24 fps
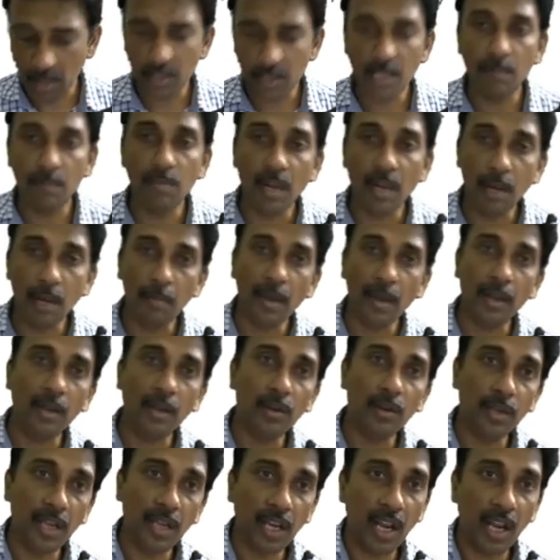So similar
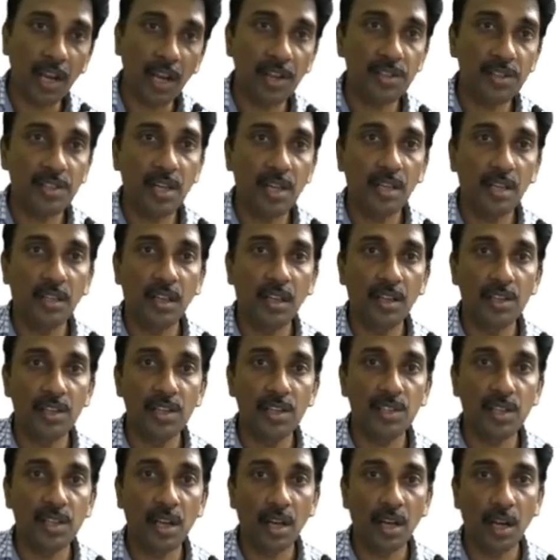manner you can understand the
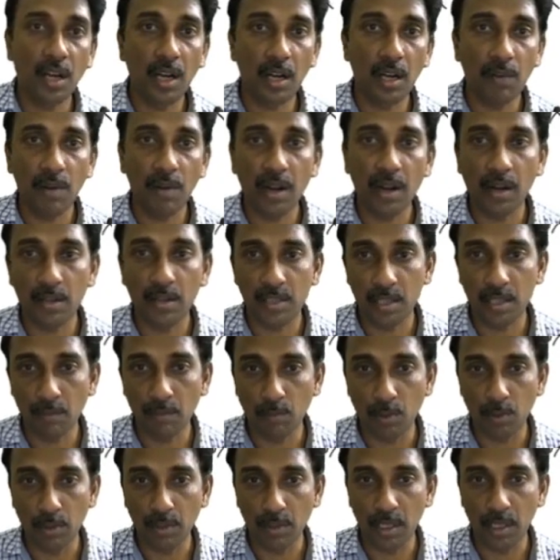register relative
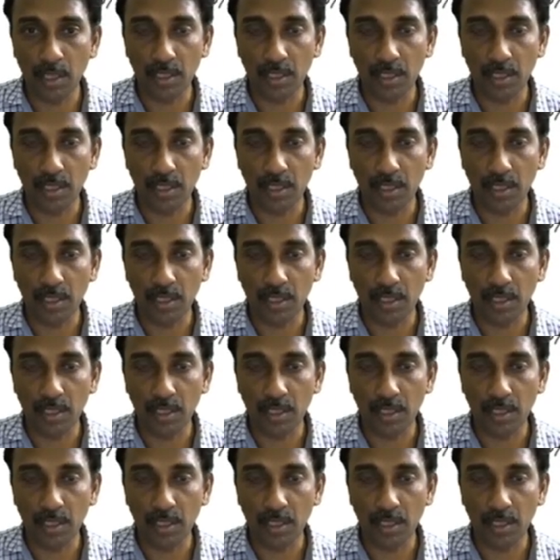addressing mode.